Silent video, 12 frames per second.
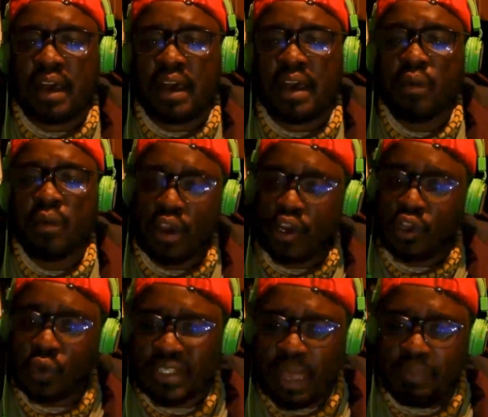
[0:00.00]
We will use
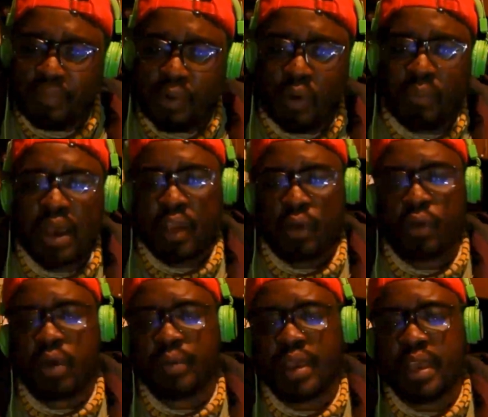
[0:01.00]
a proper
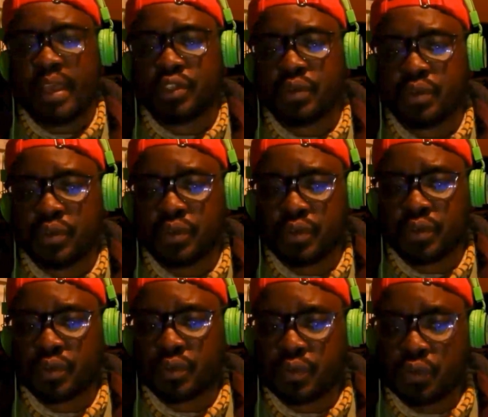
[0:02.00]
equipment to
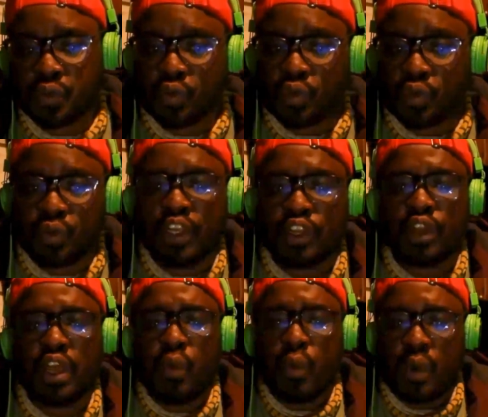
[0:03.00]
shoot. We'll
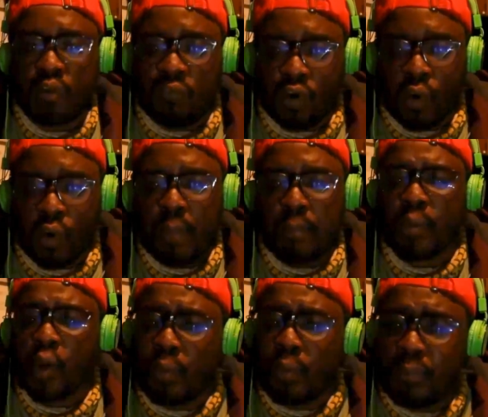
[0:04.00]
follow a
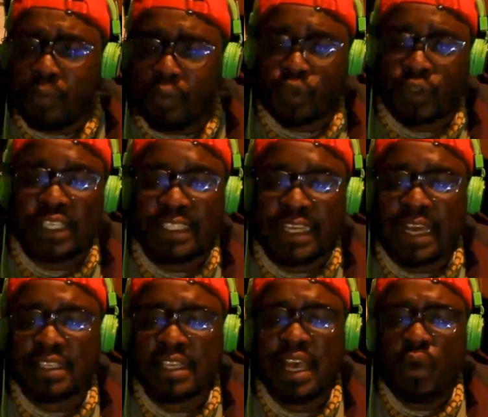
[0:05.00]
proper procedures.
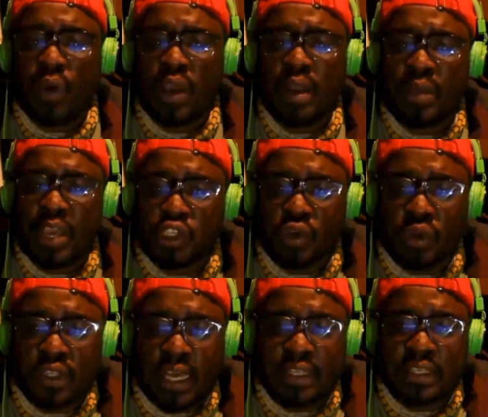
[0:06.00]
We'll make sure
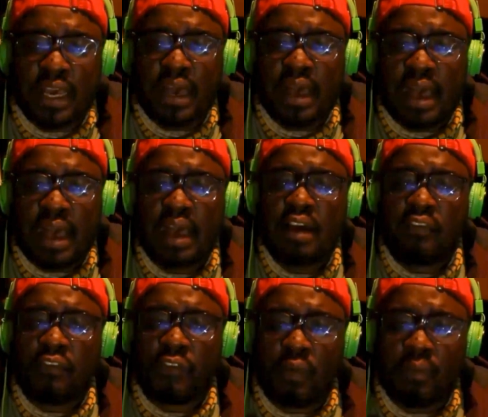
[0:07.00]
that
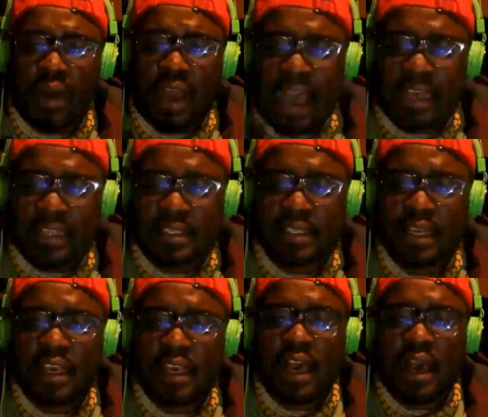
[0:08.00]
from us
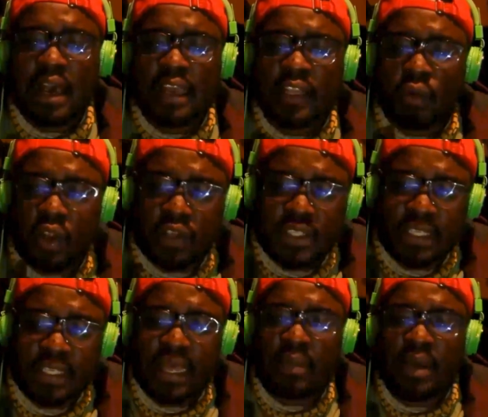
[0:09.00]
in Wolo
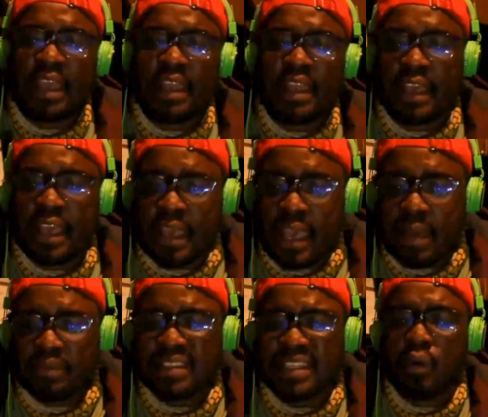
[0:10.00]
Cinema and KM,
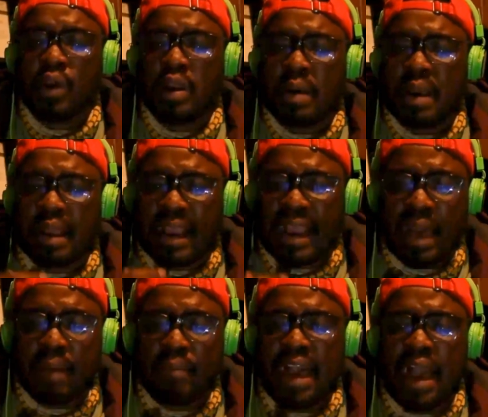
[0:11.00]
they will
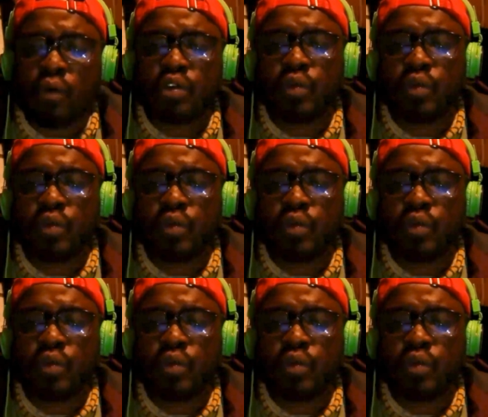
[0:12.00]
come out